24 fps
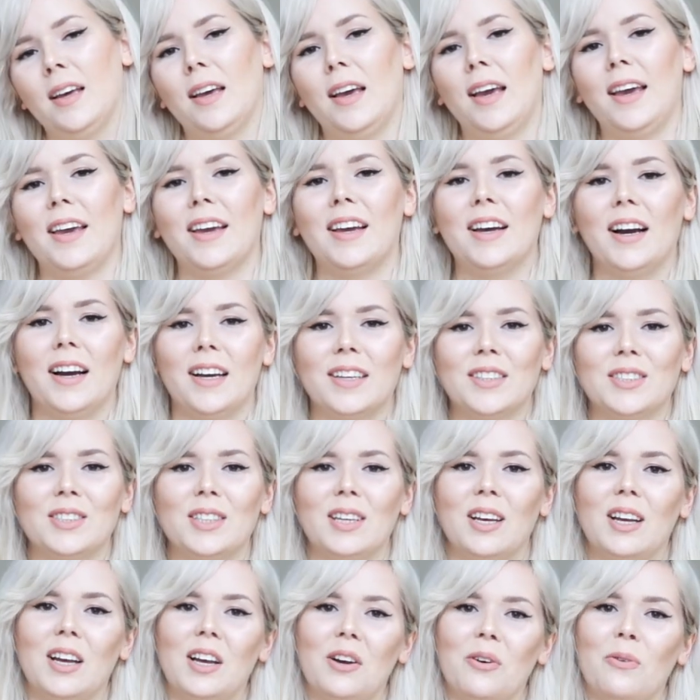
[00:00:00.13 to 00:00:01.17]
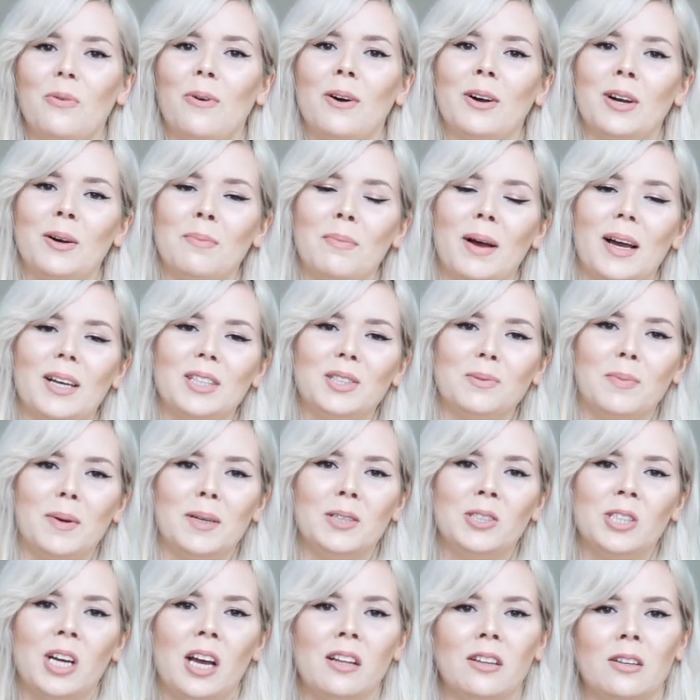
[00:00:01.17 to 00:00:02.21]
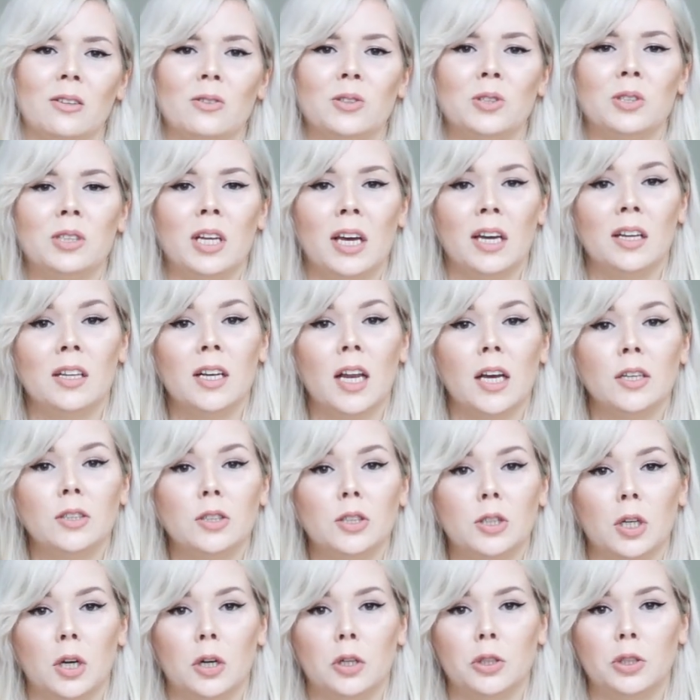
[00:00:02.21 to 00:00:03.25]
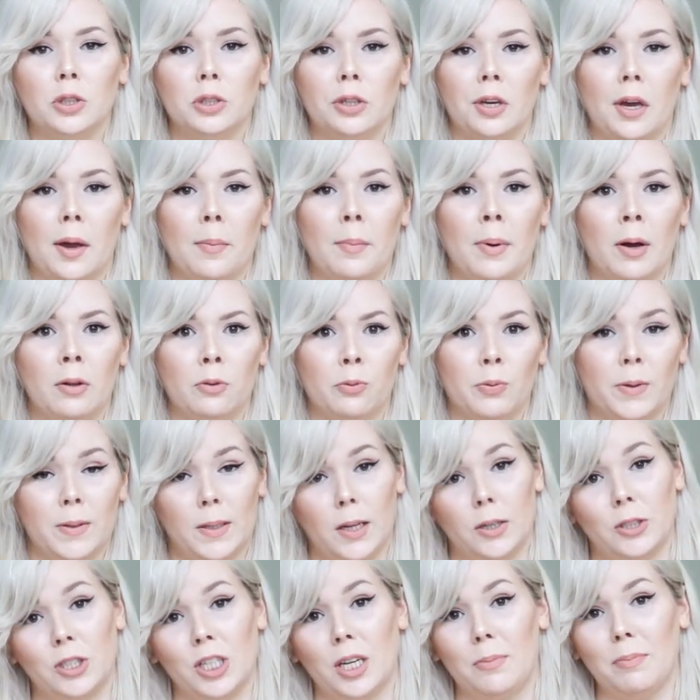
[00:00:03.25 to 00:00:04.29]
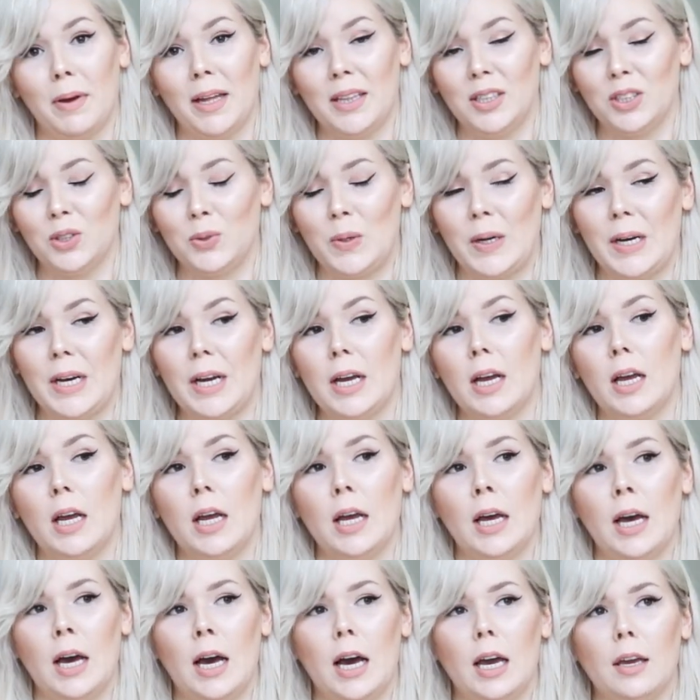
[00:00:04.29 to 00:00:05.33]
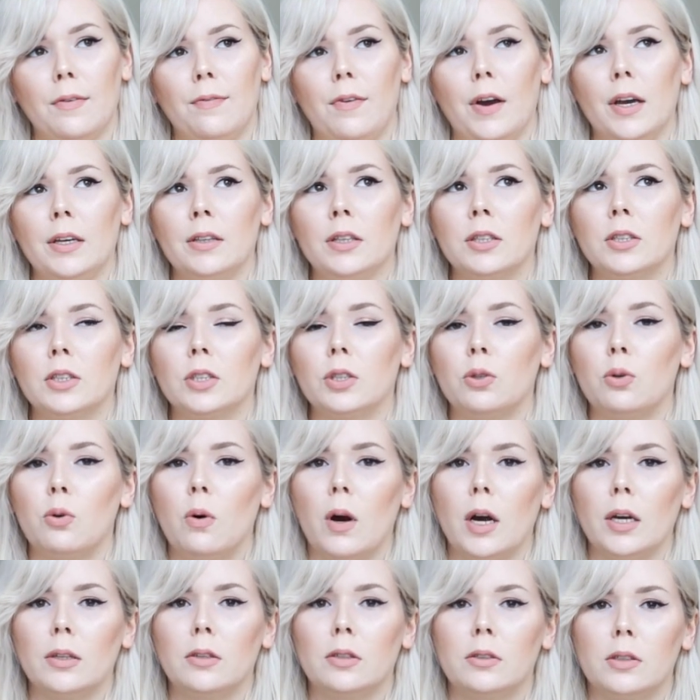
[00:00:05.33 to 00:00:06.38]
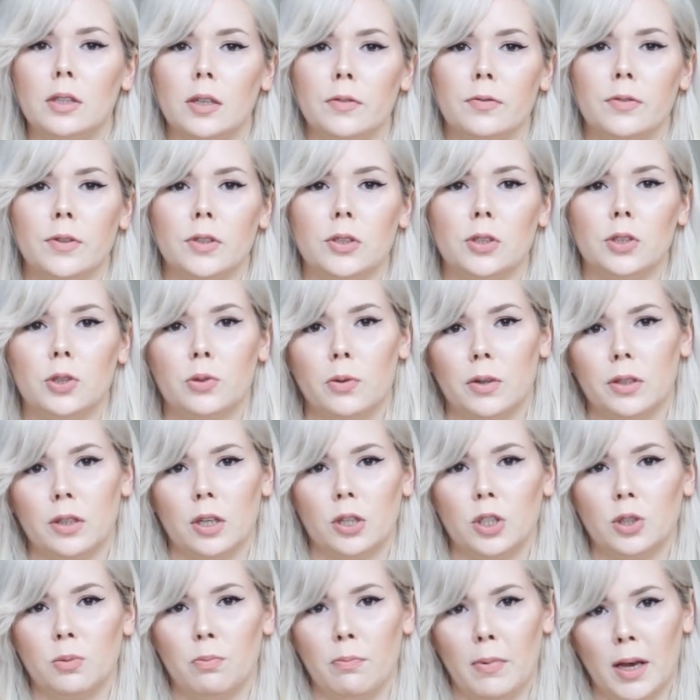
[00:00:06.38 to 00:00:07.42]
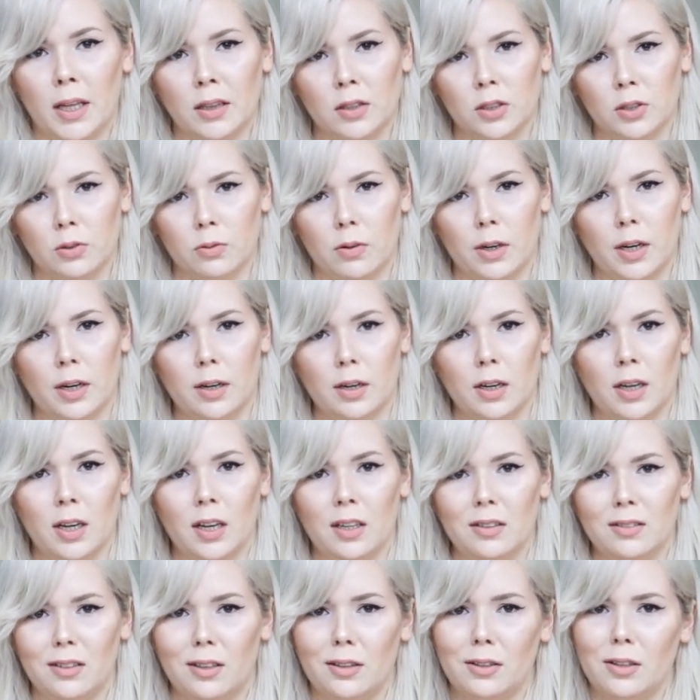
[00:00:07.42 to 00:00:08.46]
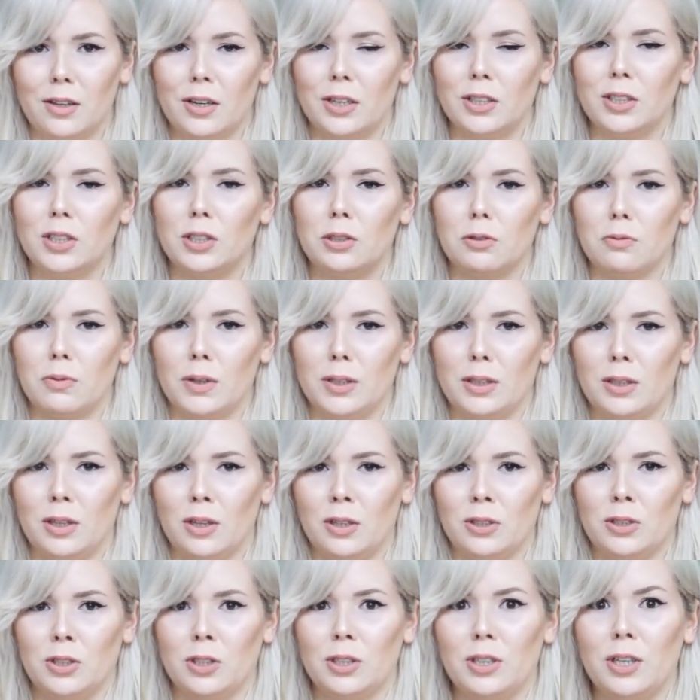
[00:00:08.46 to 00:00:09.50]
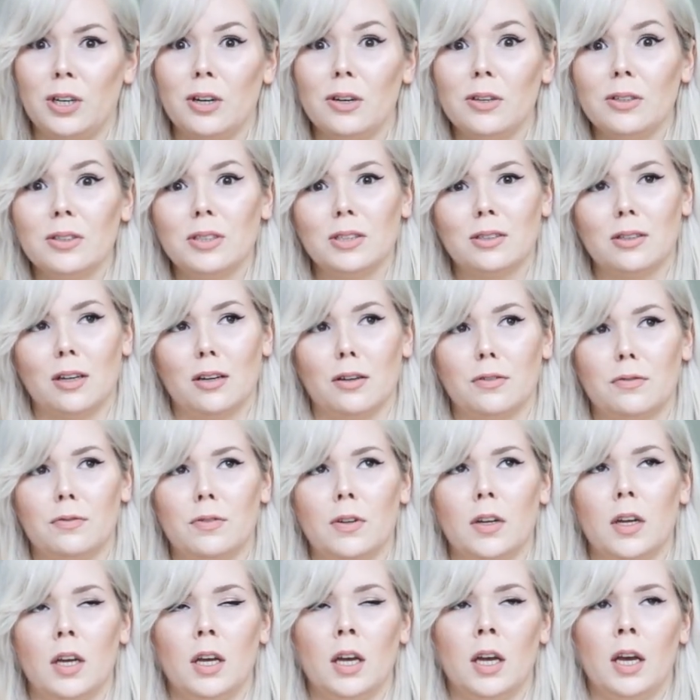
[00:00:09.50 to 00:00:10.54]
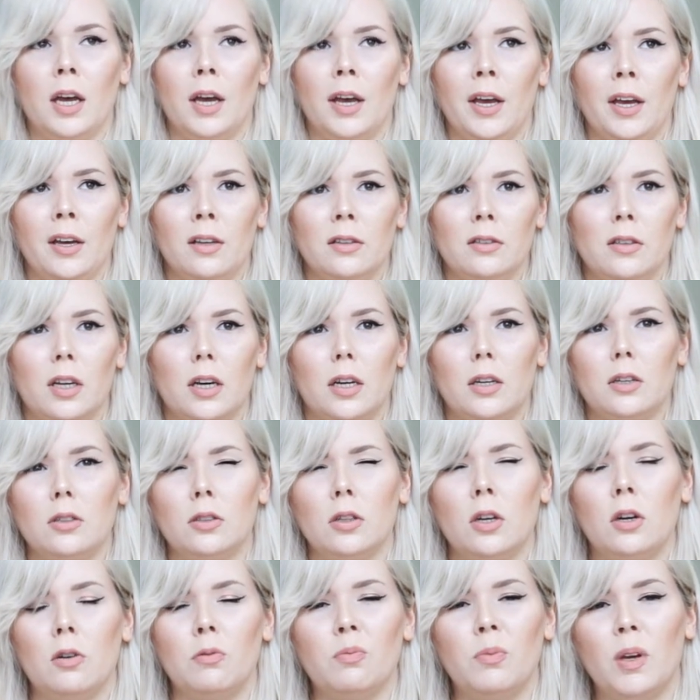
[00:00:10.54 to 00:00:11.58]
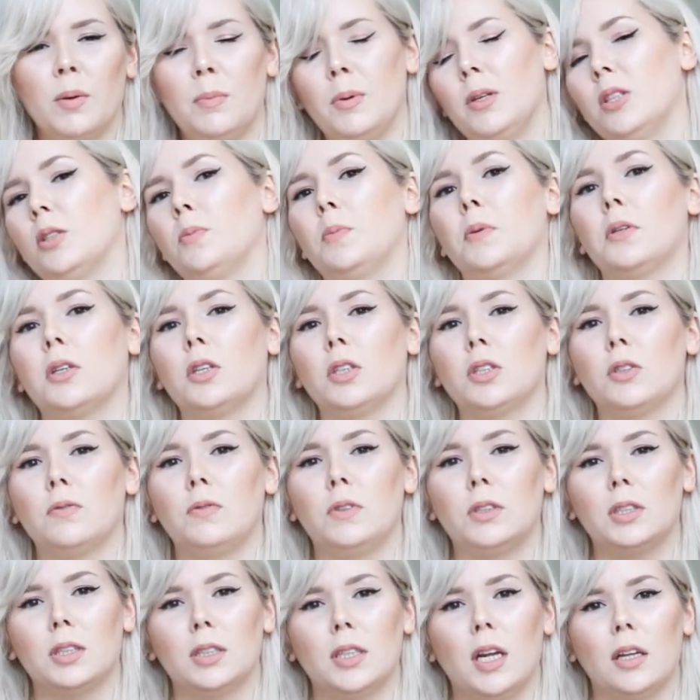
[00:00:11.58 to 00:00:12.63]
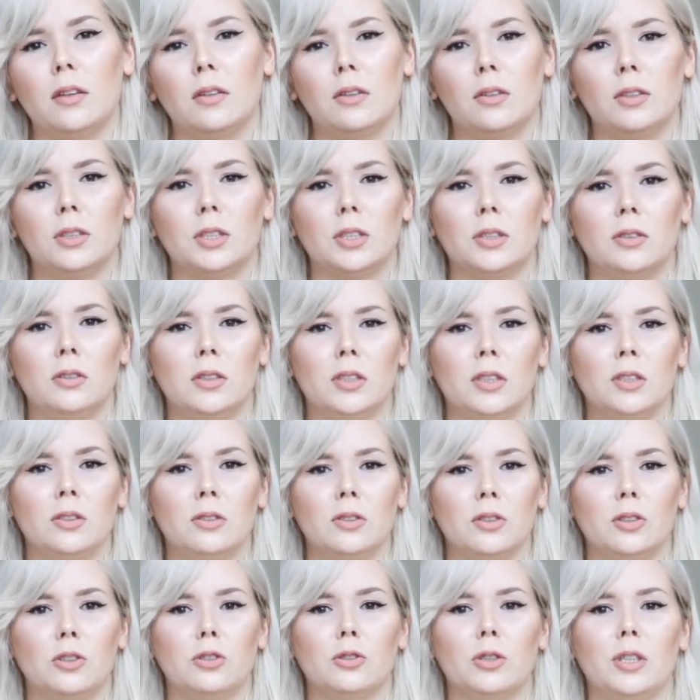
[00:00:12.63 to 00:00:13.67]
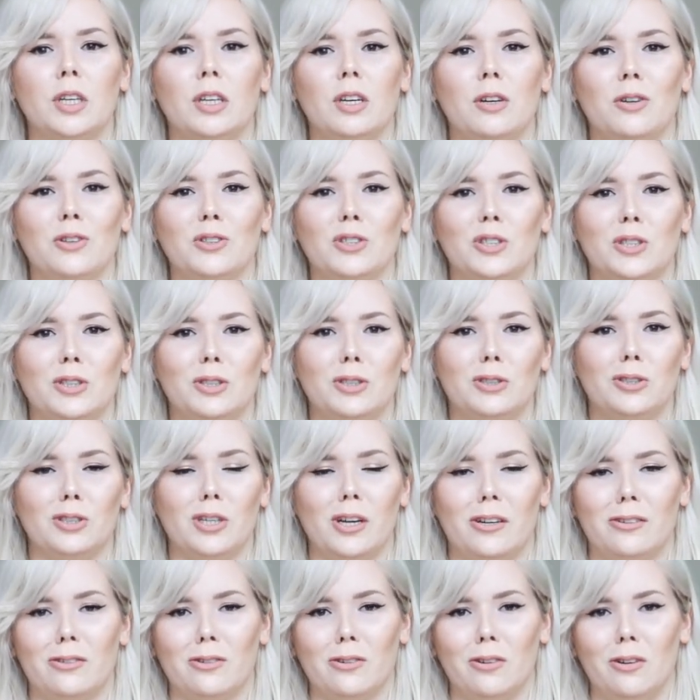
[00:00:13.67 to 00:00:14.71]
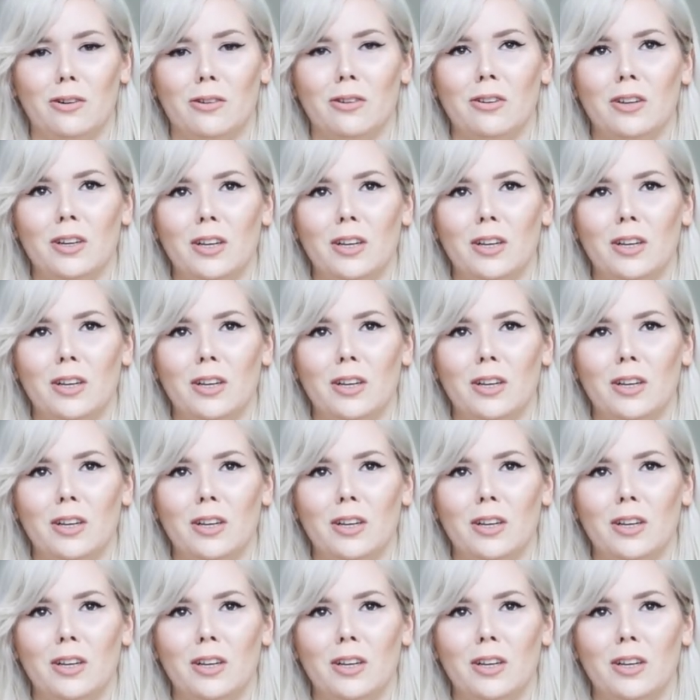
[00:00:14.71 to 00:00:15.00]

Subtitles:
Hey guys, welcome back to my channel. Today I'd like to talk to you about retouching menswear. I find it's quite different to retouch menswear than it is to retouch girl stuff. And I don't know, maybe it's because of the standards in the industry or just the general